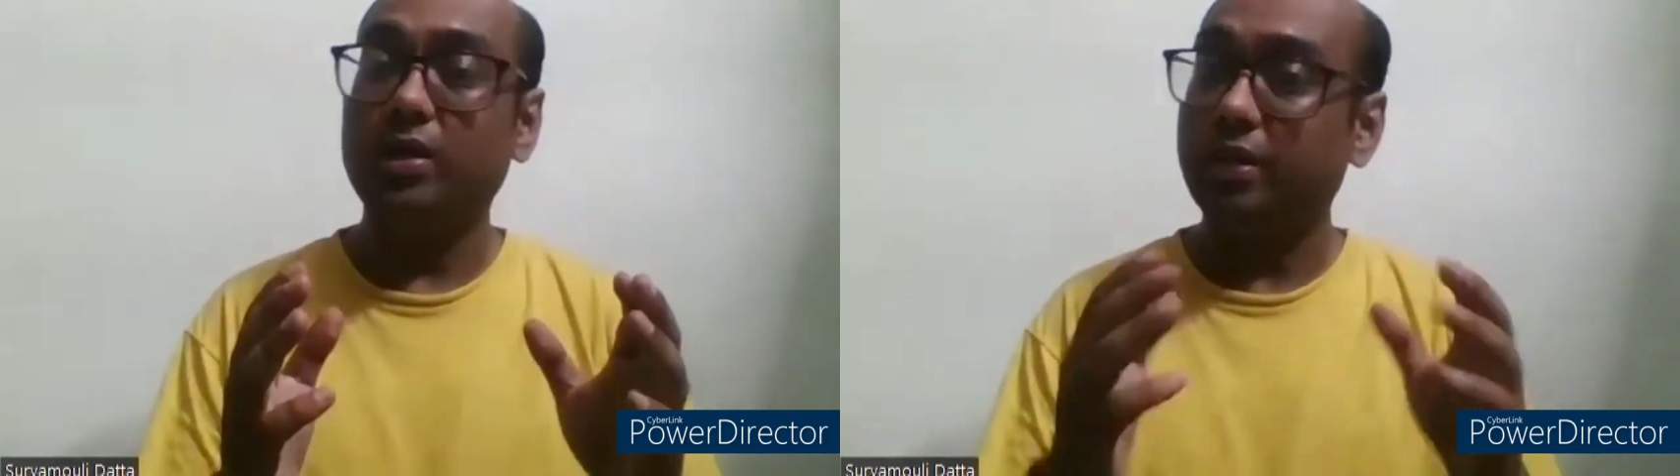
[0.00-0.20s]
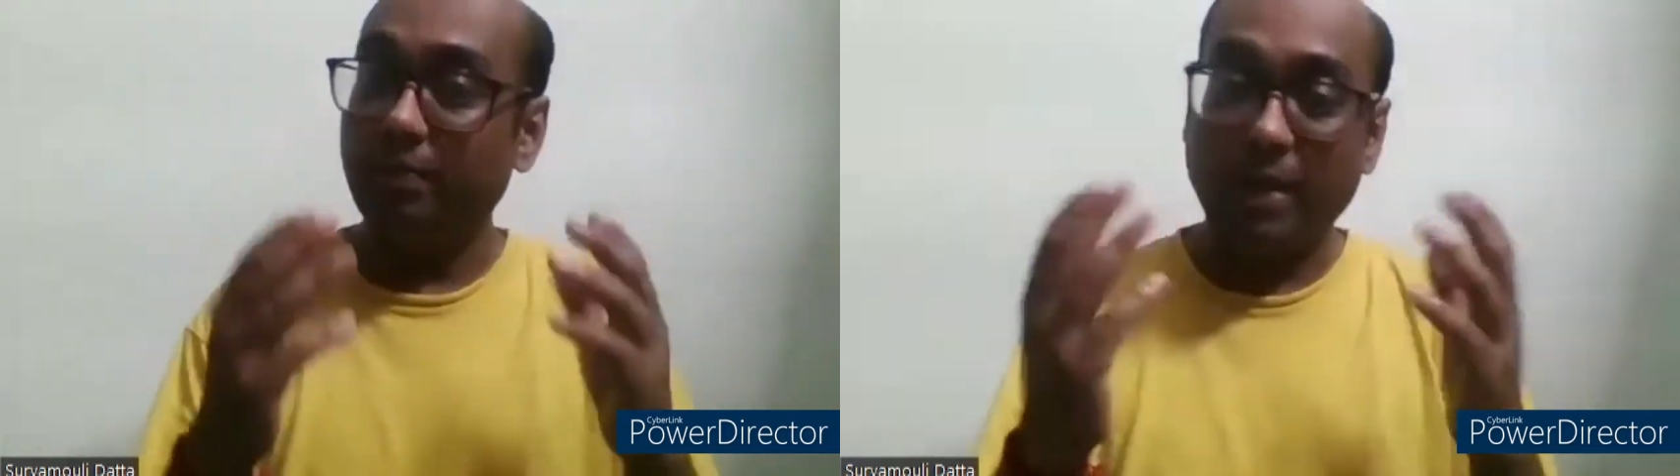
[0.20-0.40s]

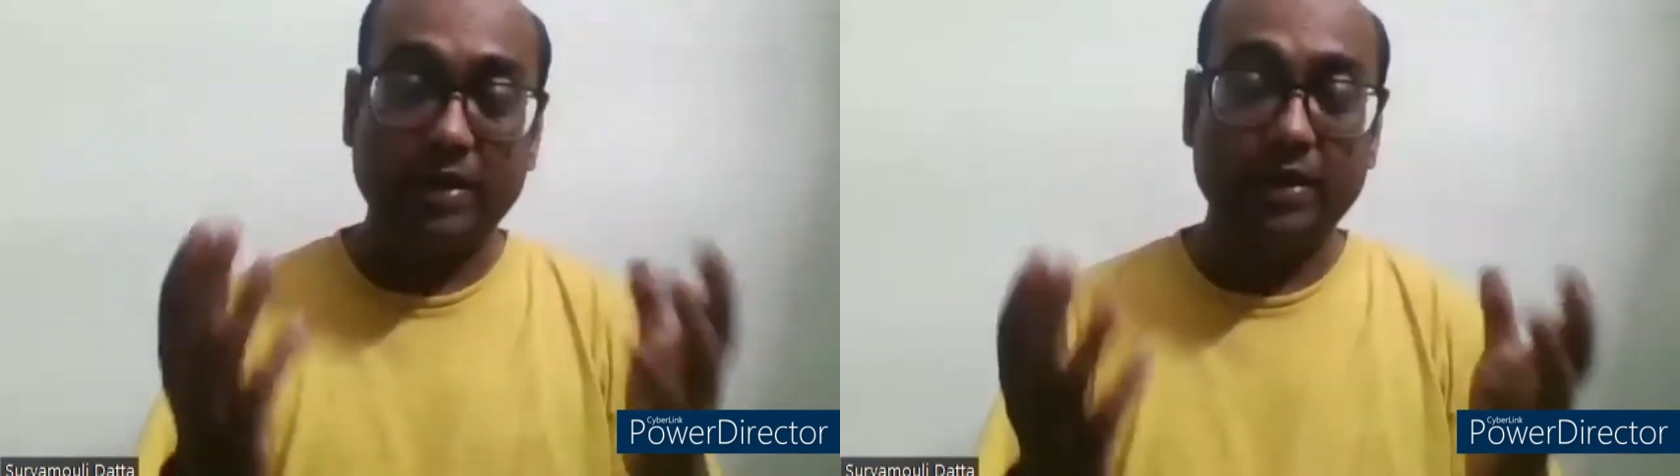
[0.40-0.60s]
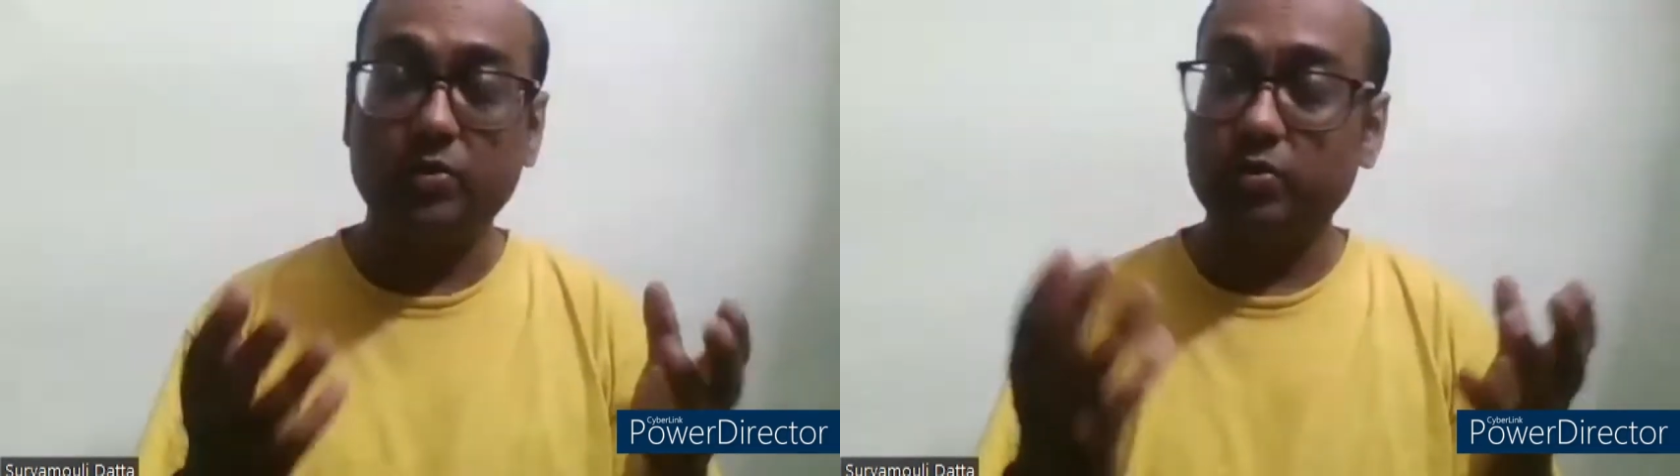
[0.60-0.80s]
the
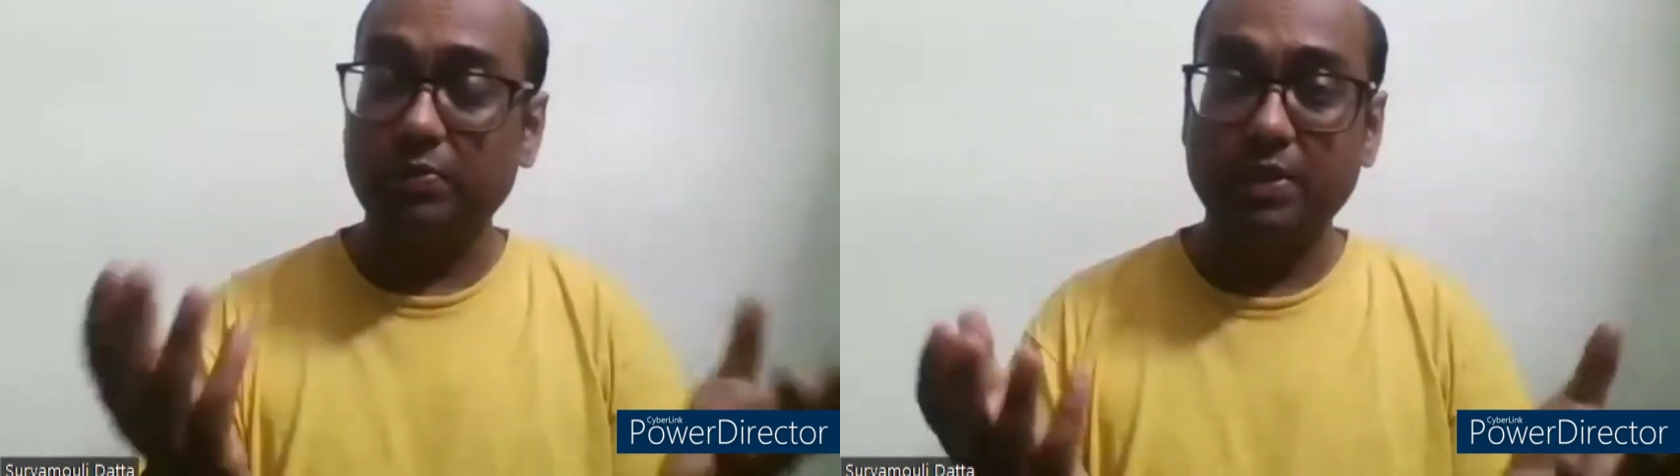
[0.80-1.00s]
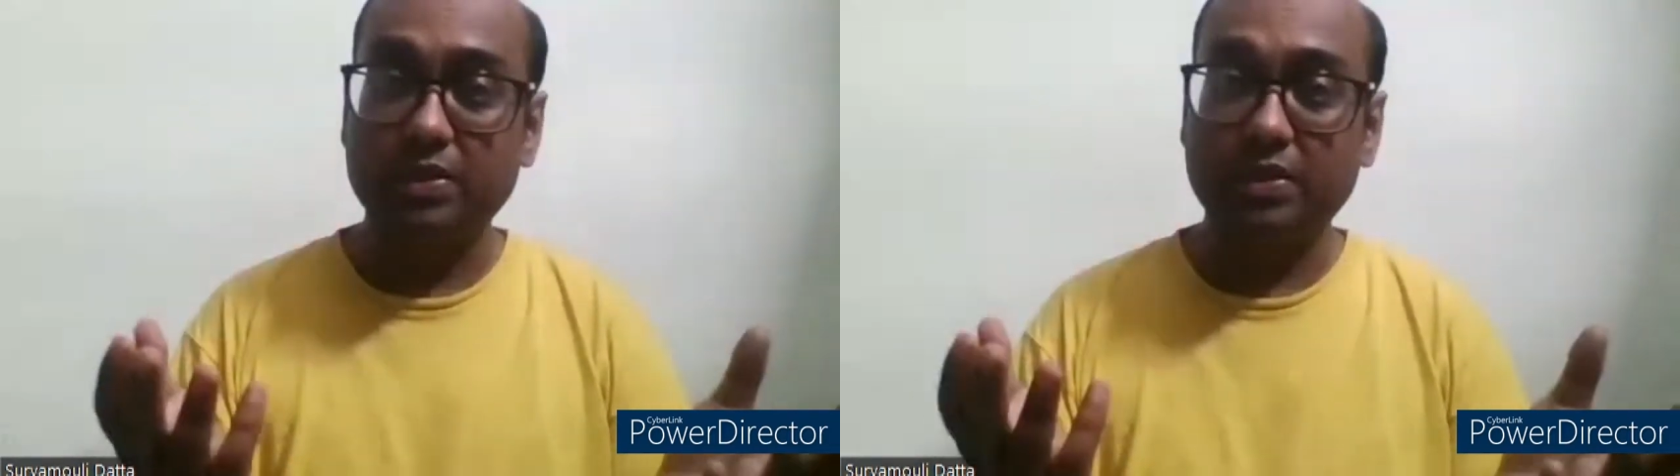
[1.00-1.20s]
matter to some
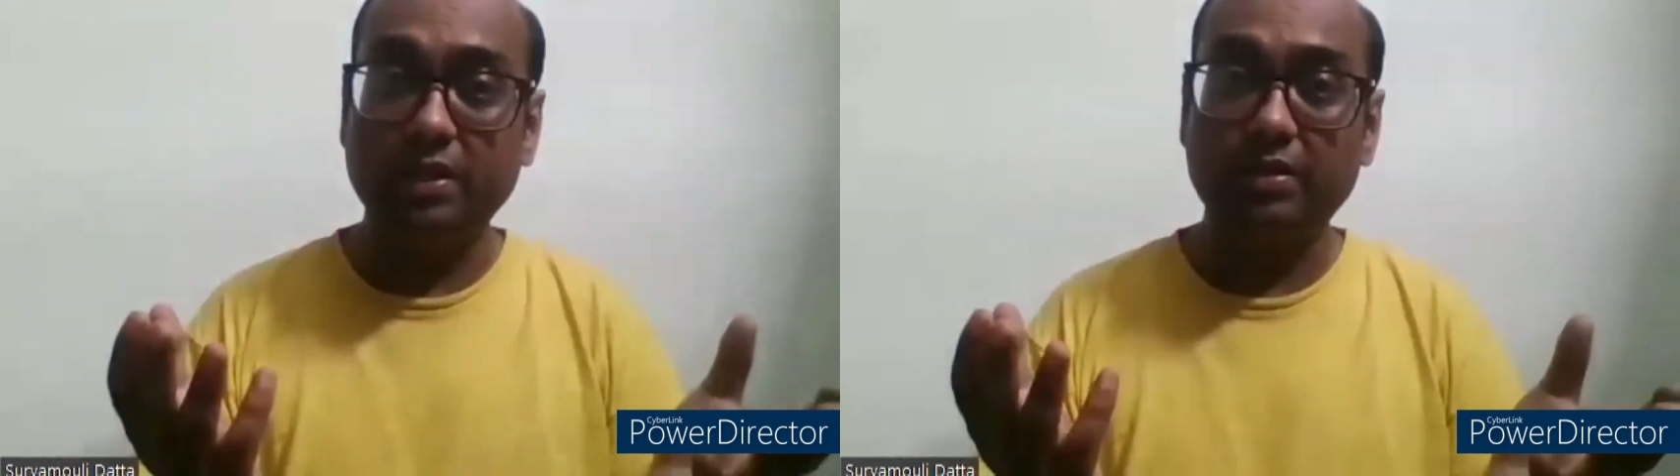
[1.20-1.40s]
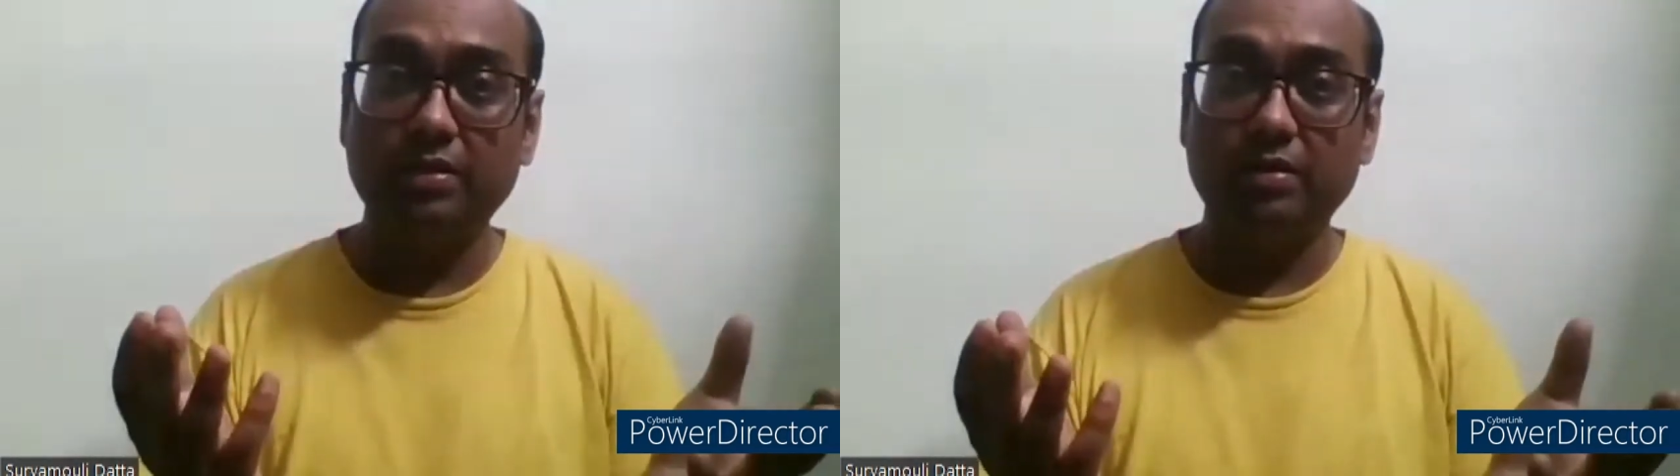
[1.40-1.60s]
extent,